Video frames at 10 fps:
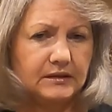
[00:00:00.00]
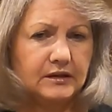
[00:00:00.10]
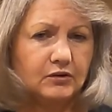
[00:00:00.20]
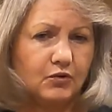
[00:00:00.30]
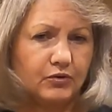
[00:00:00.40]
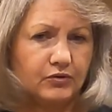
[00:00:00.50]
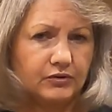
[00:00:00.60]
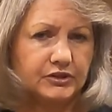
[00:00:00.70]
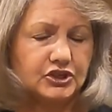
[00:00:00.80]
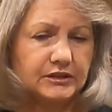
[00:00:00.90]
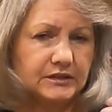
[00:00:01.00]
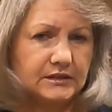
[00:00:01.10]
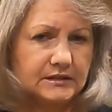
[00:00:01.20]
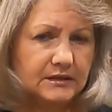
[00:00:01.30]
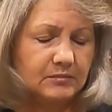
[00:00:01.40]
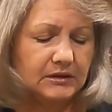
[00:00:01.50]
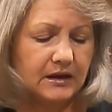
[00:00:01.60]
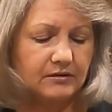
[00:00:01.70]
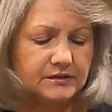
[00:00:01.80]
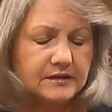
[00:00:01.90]
and then a 1/4 inch into the seam
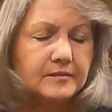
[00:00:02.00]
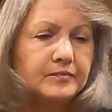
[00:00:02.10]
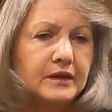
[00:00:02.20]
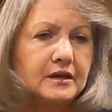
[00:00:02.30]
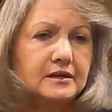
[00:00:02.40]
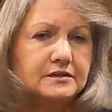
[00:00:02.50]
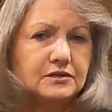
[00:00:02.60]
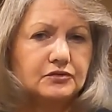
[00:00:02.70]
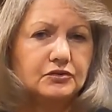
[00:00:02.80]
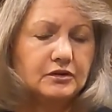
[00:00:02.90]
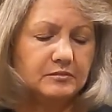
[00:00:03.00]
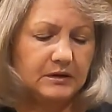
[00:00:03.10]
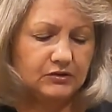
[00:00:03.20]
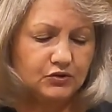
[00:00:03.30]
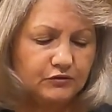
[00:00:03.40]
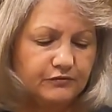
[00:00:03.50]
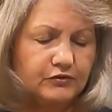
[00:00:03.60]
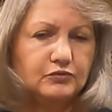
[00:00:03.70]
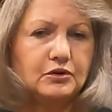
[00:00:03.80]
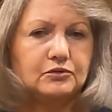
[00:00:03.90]
allowance. So you're going to make 2
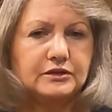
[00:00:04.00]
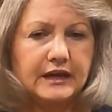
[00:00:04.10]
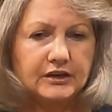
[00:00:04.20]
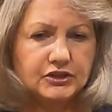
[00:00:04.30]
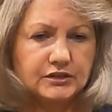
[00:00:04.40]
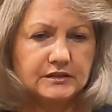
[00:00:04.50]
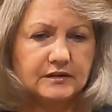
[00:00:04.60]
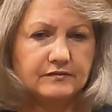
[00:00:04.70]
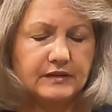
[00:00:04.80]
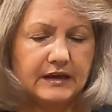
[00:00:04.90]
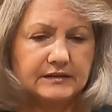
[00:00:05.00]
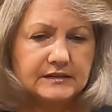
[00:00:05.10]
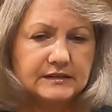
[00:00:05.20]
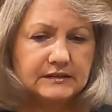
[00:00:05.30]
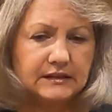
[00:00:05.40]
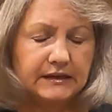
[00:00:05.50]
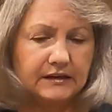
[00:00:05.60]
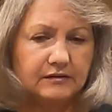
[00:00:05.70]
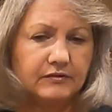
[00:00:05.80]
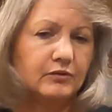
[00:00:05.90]
full rotations of that
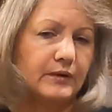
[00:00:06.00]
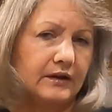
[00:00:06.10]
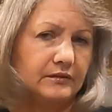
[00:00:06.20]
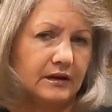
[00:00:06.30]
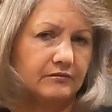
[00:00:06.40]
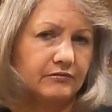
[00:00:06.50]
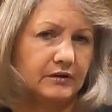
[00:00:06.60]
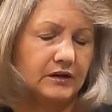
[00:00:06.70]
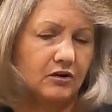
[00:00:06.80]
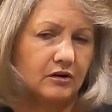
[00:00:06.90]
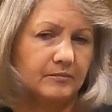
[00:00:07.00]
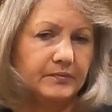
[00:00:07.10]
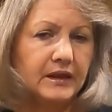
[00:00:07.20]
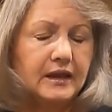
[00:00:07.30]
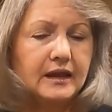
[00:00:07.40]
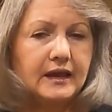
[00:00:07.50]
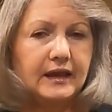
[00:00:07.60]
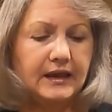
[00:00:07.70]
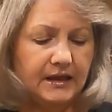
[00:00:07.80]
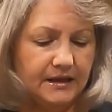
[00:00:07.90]
sleeve around that free arm.
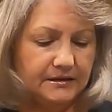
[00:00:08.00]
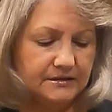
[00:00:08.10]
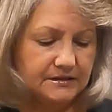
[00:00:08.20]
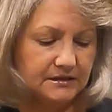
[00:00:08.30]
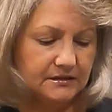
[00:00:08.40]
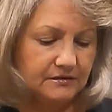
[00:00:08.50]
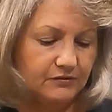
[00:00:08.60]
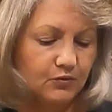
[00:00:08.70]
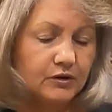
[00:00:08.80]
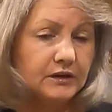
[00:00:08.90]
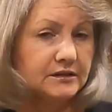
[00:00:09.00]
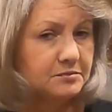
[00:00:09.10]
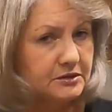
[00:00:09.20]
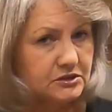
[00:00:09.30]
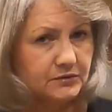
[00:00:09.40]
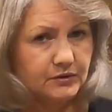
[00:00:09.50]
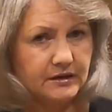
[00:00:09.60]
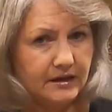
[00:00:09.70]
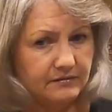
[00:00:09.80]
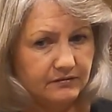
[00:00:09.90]
And if you're working especially with a
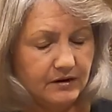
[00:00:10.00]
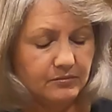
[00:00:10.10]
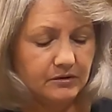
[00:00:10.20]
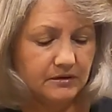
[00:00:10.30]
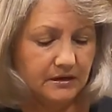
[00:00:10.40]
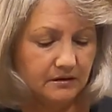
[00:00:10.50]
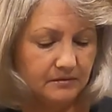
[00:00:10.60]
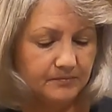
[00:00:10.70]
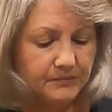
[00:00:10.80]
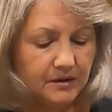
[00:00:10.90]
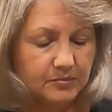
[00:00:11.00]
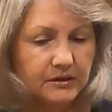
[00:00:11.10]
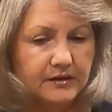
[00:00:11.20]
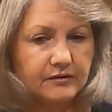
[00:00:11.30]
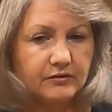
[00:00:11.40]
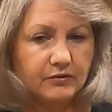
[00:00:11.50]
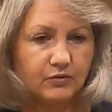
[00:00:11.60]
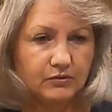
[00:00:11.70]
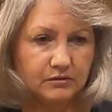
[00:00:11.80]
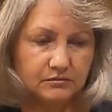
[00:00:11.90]
heavy fabric like a pleather
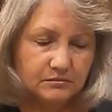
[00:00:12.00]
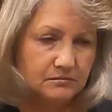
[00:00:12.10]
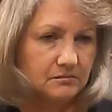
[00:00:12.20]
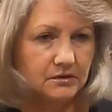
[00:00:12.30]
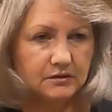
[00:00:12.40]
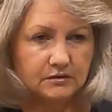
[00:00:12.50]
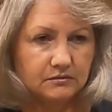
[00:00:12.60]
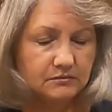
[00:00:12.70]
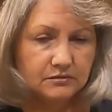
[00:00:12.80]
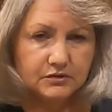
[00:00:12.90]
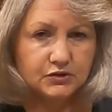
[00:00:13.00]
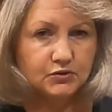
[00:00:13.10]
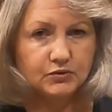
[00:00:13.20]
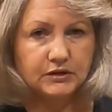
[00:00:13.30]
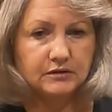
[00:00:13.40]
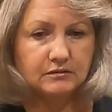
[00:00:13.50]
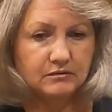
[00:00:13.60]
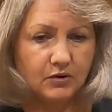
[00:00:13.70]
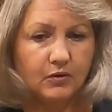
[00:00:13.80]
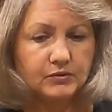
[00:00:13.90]
or a suiting
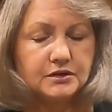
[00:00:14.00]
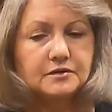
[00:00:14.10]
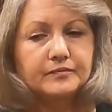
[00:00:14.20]
coat,